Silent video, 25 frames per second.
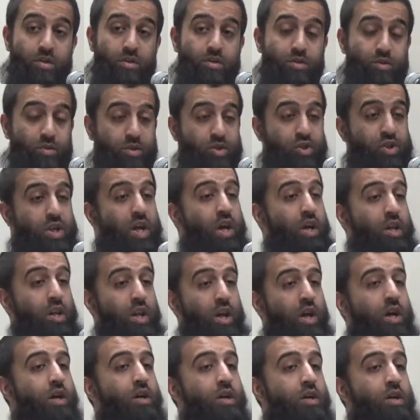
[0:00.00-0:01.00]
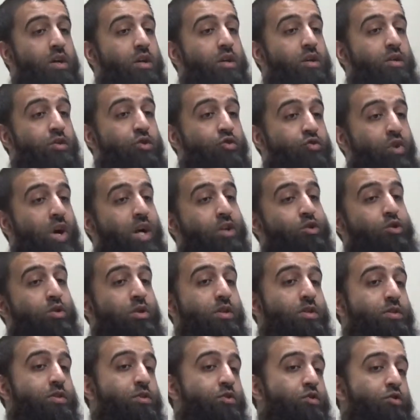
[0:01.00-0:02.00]
So inshallah, try to
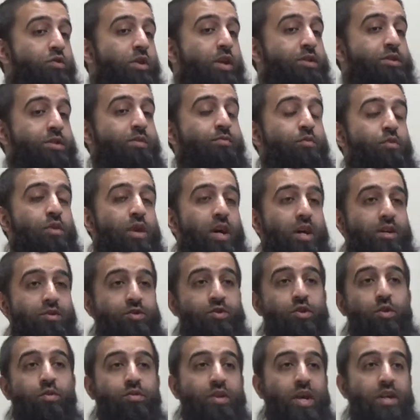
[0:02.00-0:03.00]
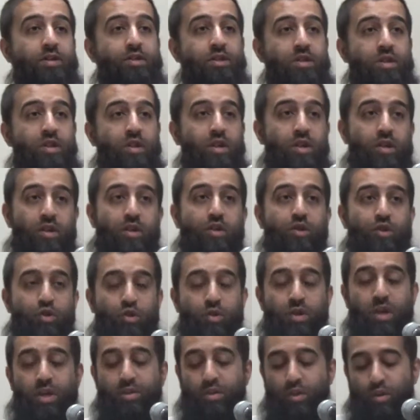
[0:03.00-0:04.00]
listen to lots of Quran so that
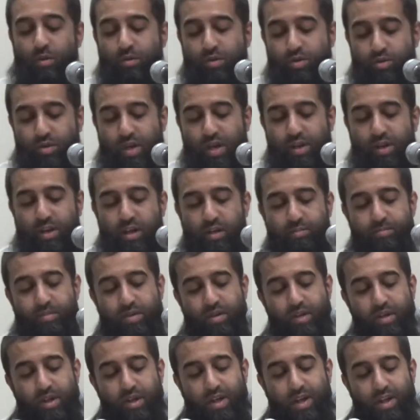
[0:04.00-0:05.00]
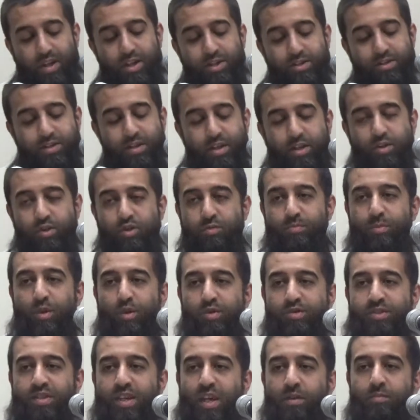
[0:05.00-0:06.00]
you're not going to end up listening to
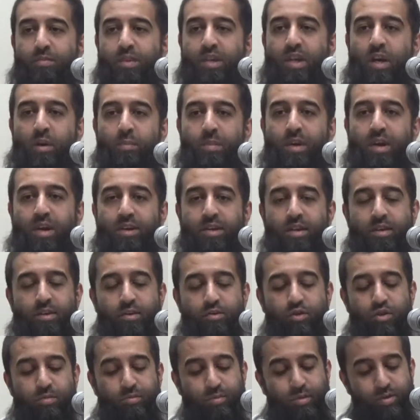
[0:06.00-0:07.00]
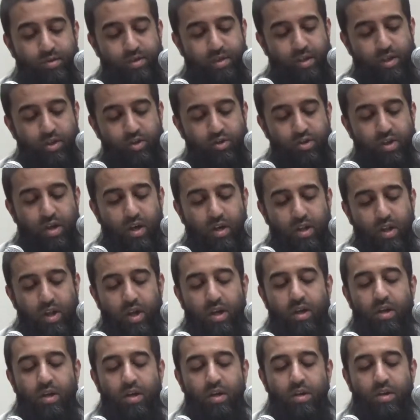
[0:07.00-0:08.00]
music and becoming addicted to music,
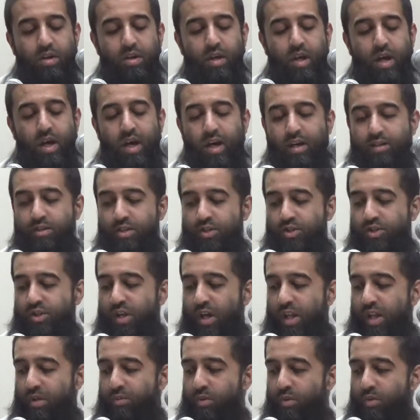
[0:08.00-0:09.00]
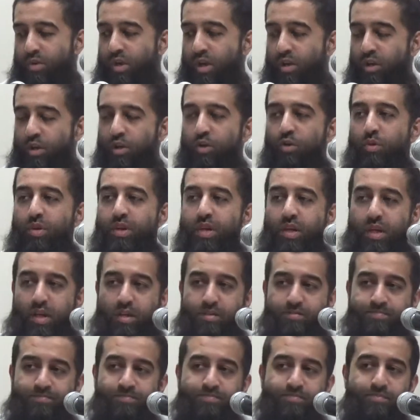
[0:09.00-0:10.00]
inshallah. And inshallah, we'll conclude
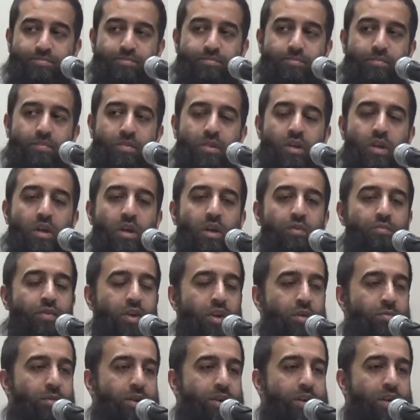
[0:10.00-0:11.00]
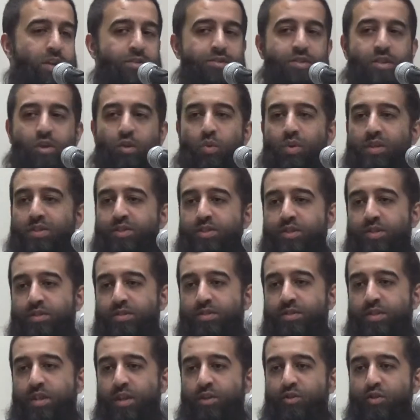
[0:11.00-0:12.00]
here. If anybody has any
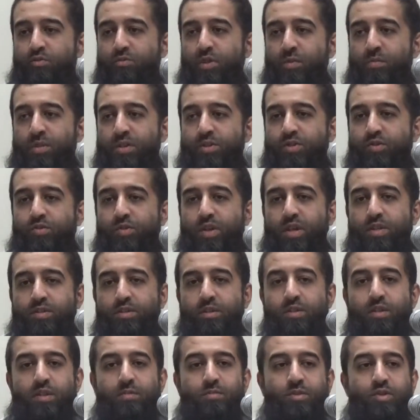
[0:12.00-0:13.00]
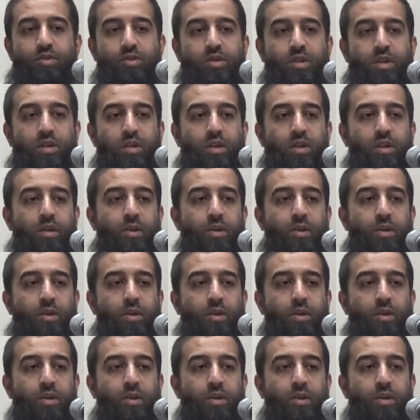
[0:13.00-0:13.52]
questions, then I'll do my best to answer them, inshallah.